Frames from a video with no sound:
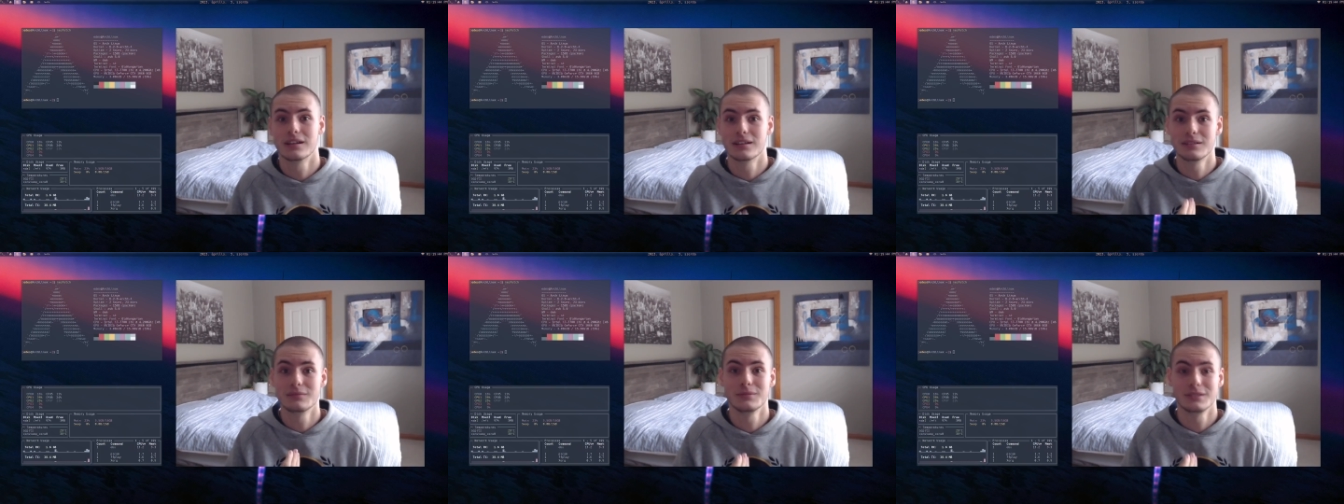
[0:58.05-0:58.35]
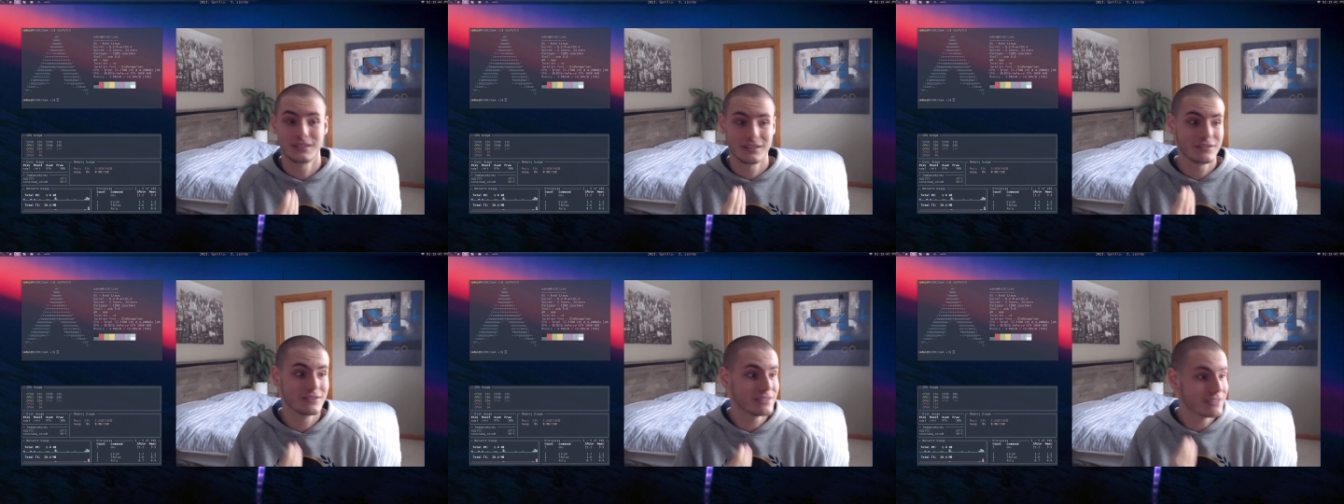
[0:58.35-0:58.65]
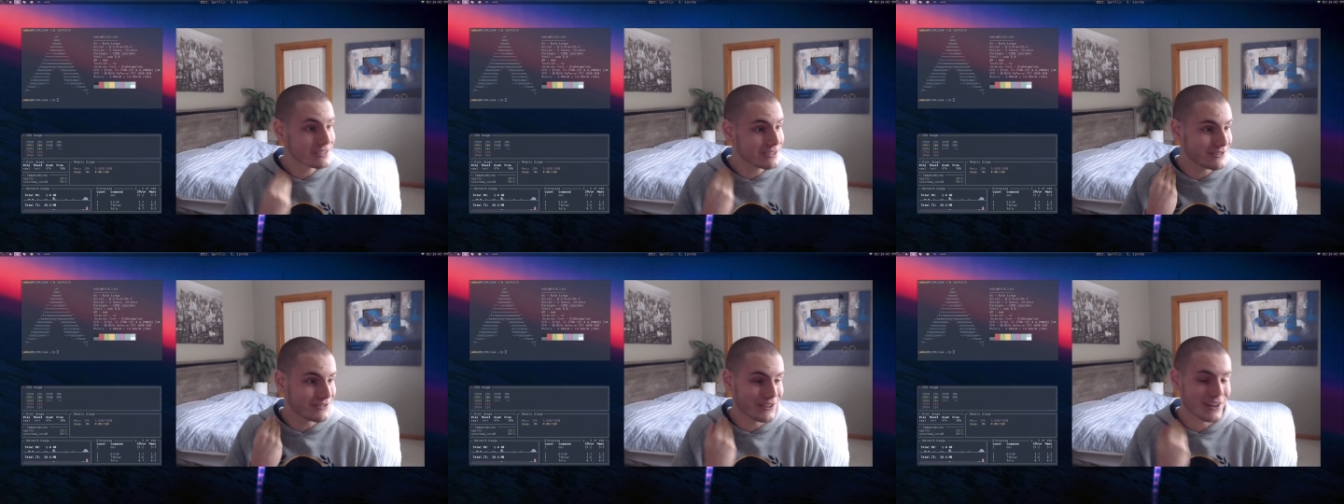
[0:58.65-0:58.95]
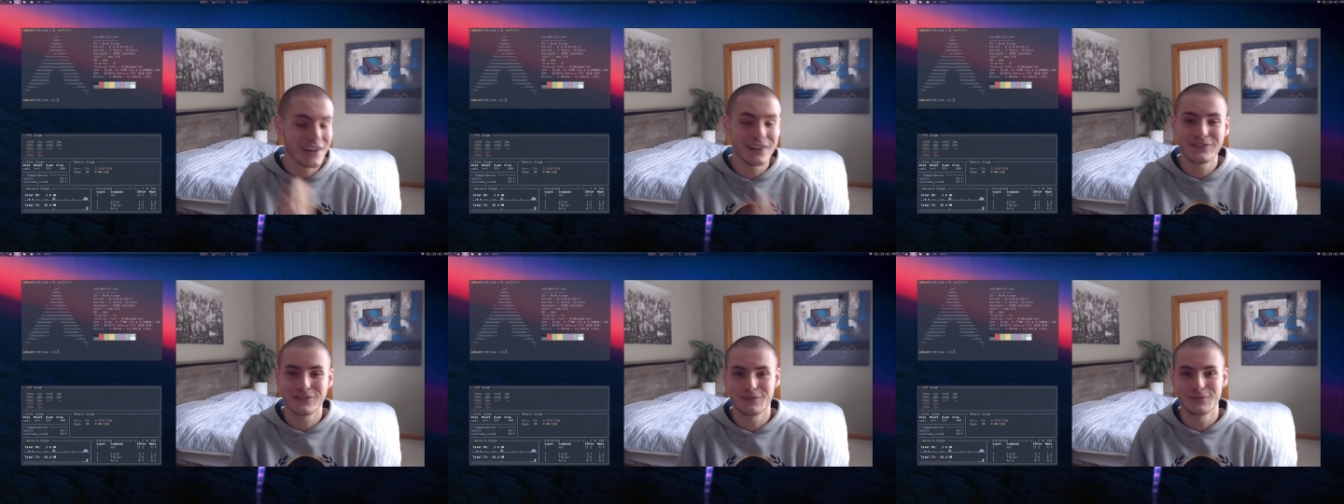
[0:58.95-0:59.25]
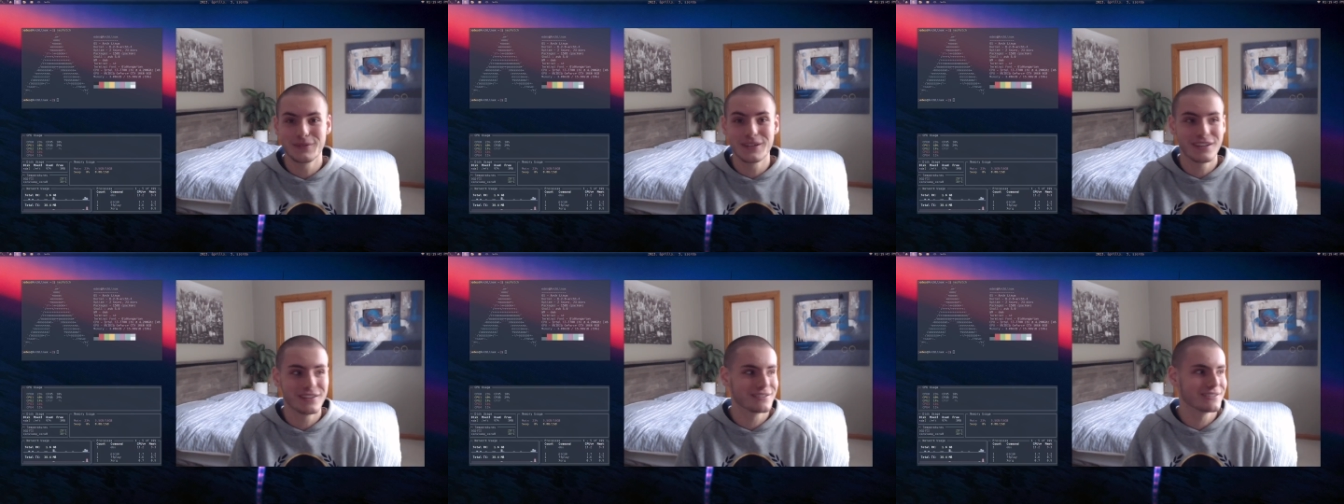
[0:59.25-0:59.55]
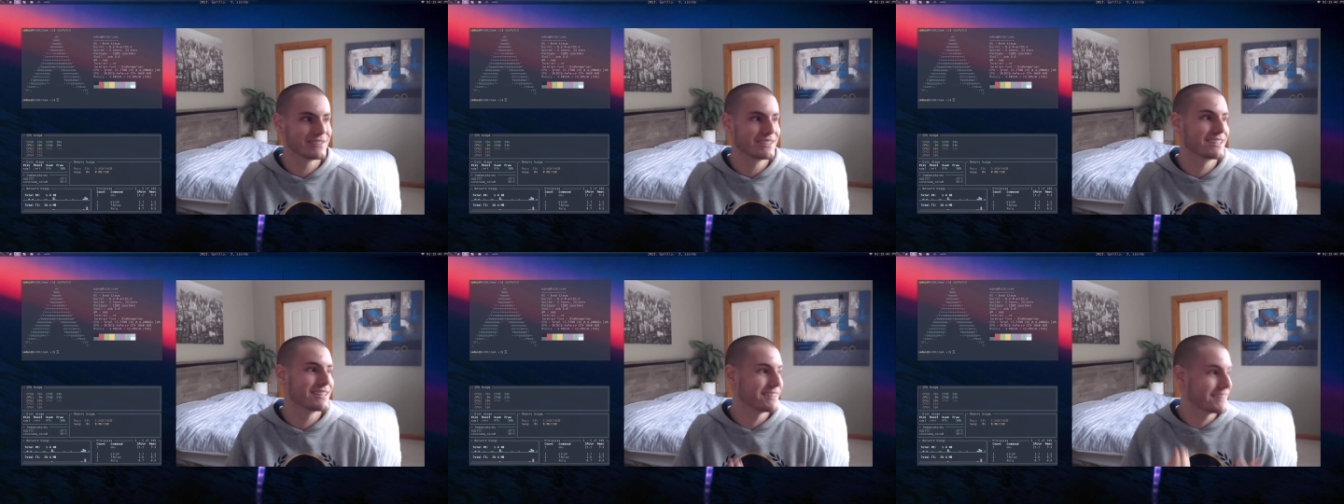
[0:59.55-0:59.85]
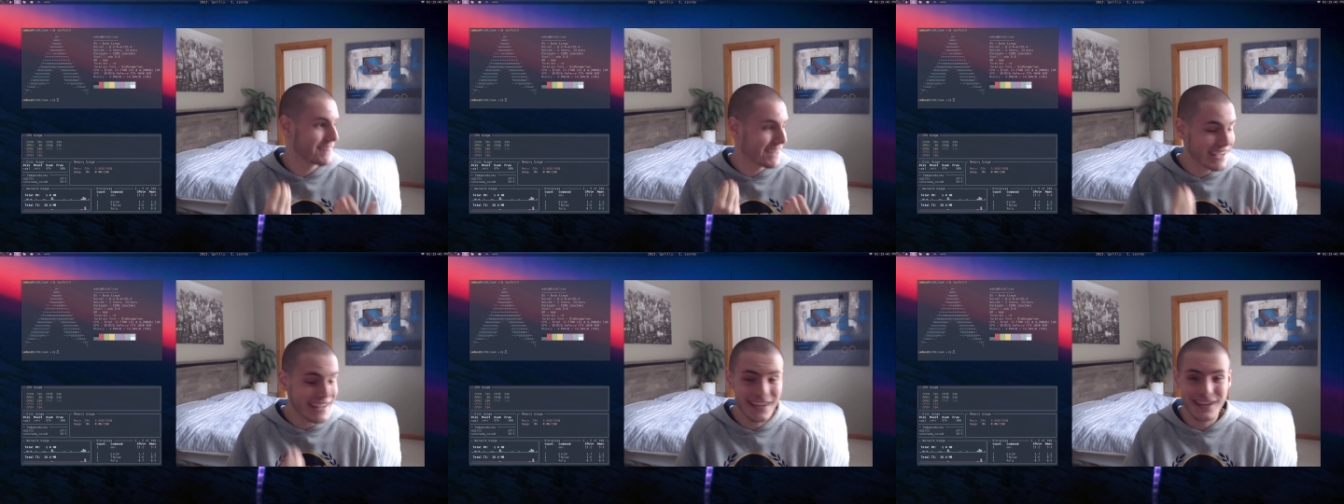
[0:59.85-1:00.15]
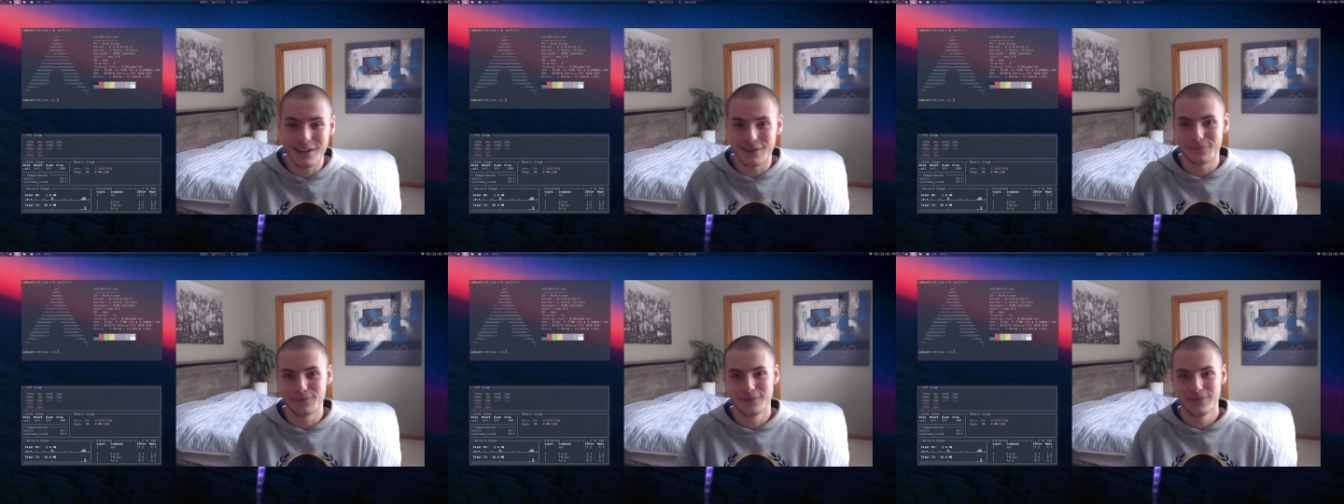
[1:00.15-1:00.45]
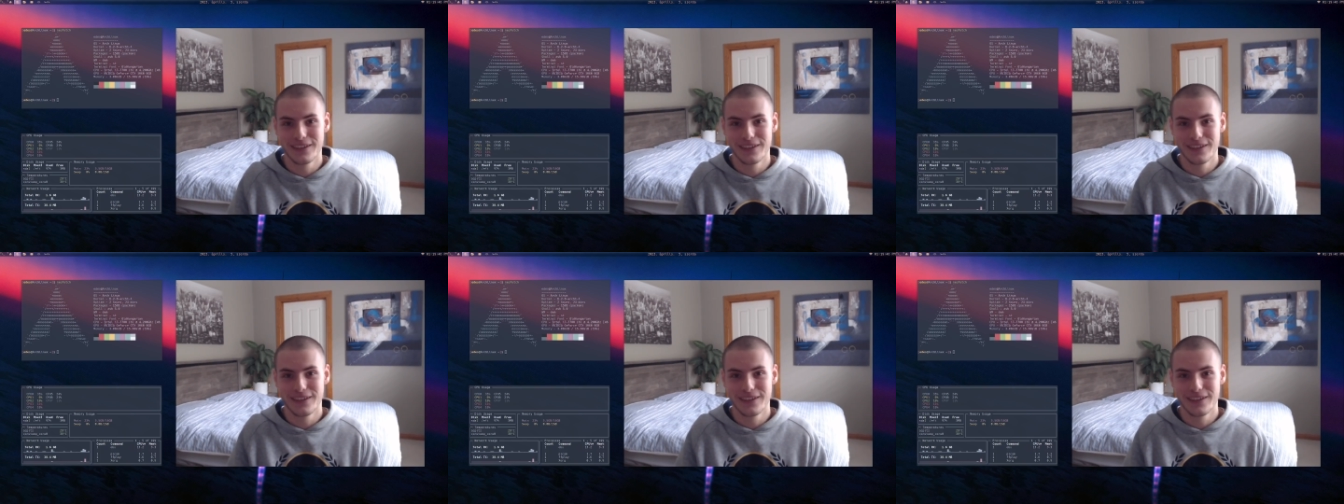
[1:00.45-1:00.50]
let me tell you, this is a lot for me. I was like, damn. And